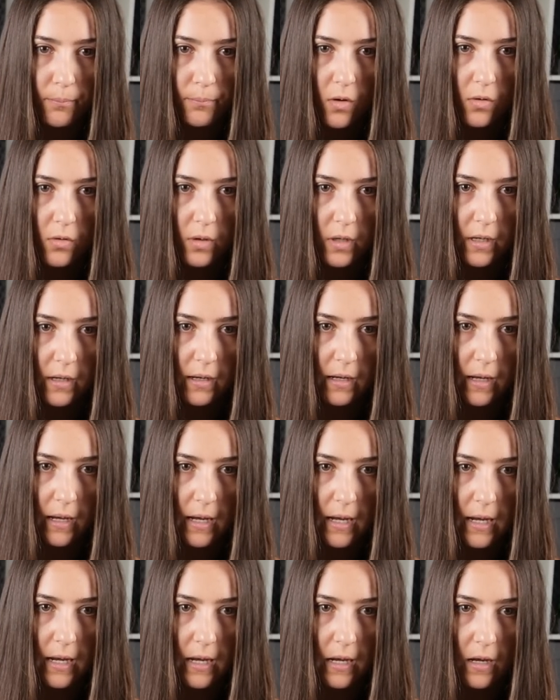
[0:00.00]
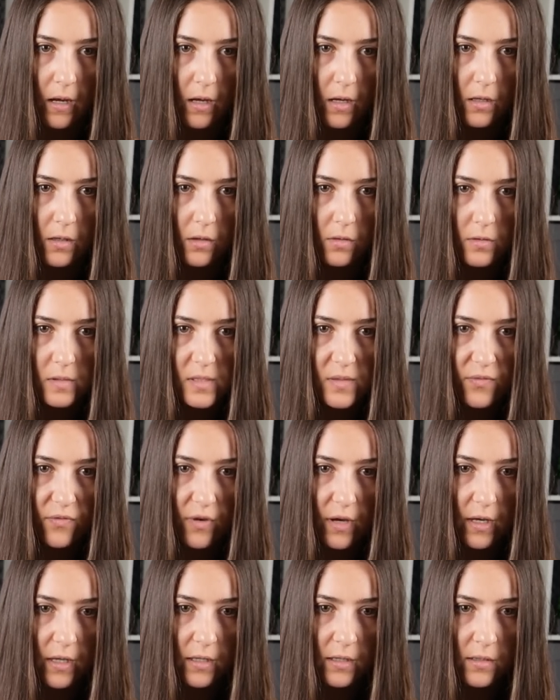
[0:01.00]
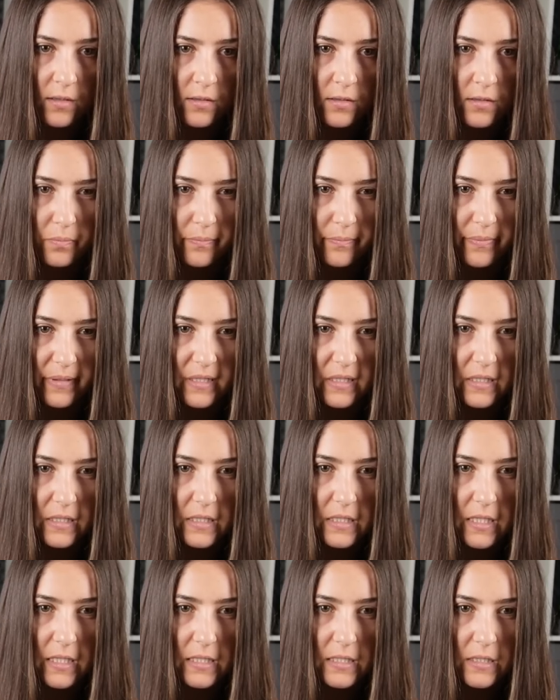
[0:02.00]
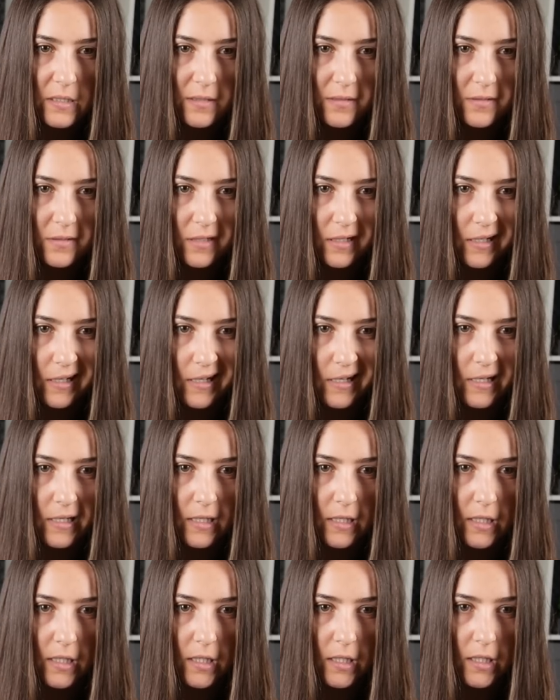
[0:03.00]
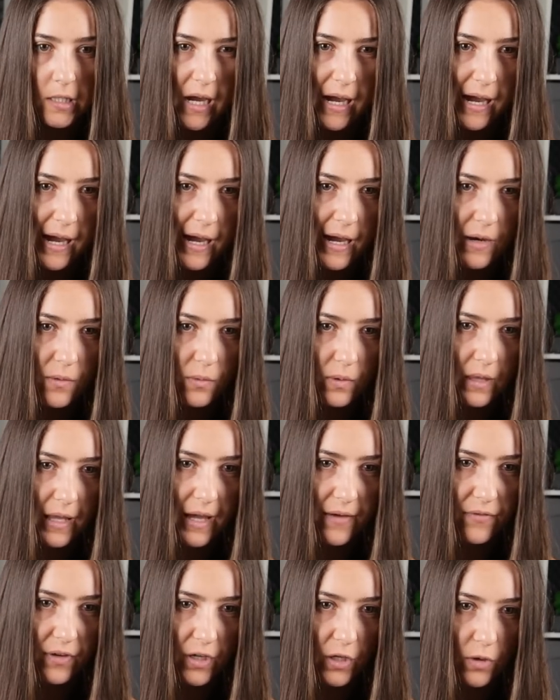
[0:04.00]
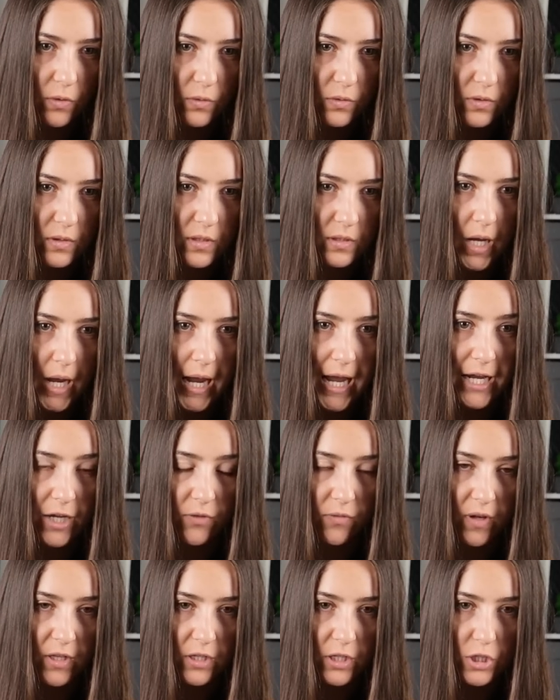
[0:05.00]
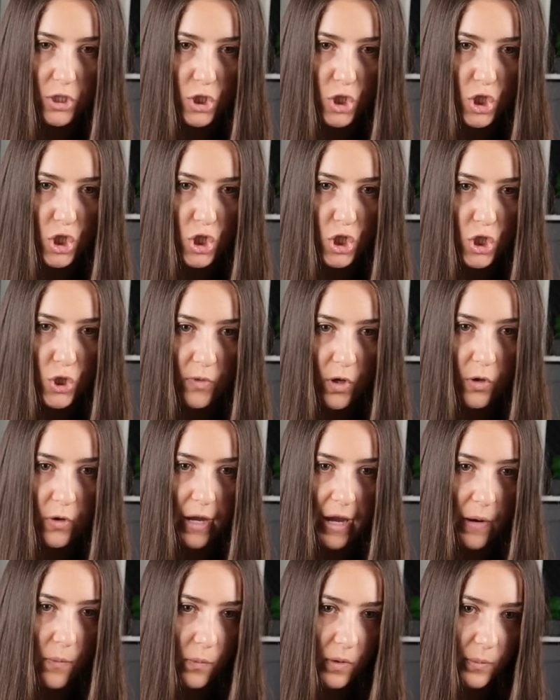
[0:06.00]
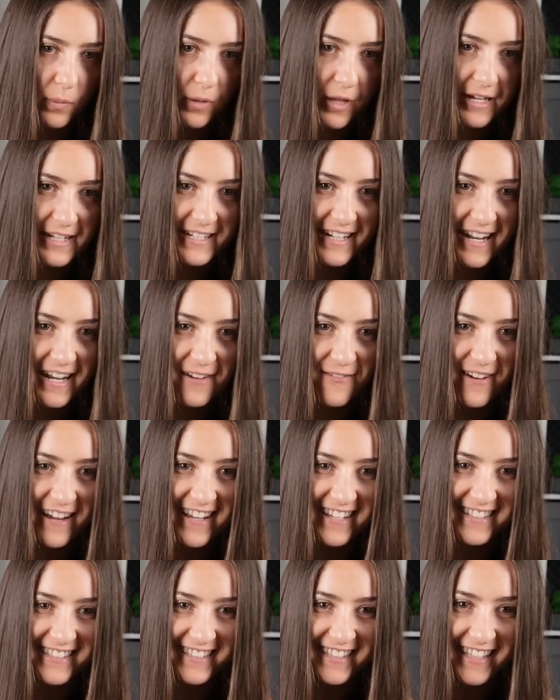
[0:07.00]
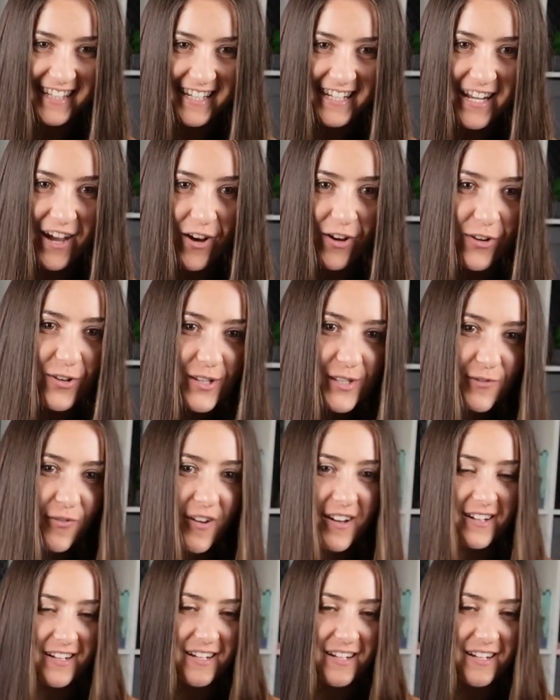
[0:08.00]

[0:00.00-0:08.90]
Okay, it looks fun, but it doesn't look like I will have a good advantage. Okay, we'll play it anyway. No, it looks fun.